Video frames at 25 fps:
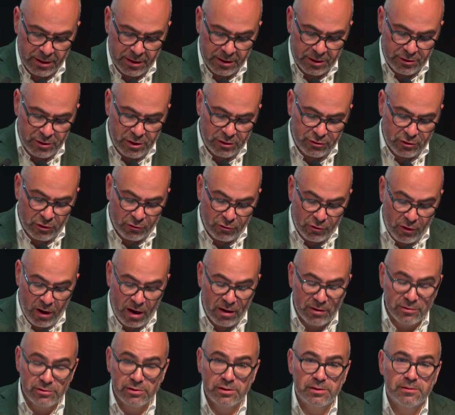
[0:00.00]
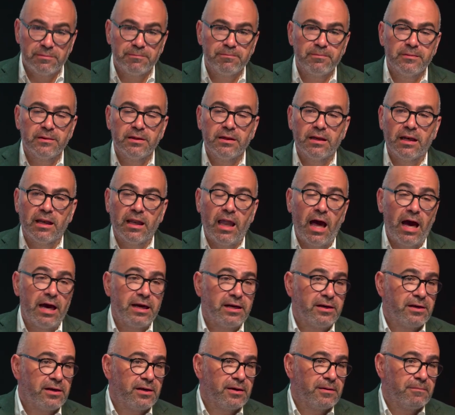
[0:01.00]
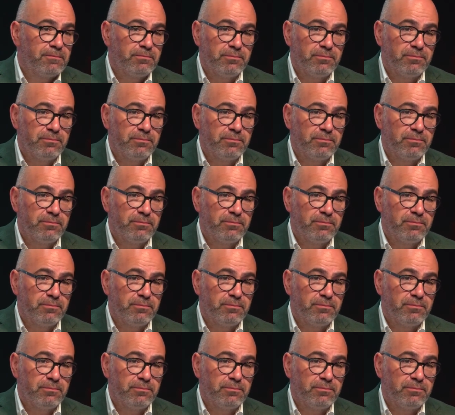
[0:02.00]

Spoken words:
Neutral ground like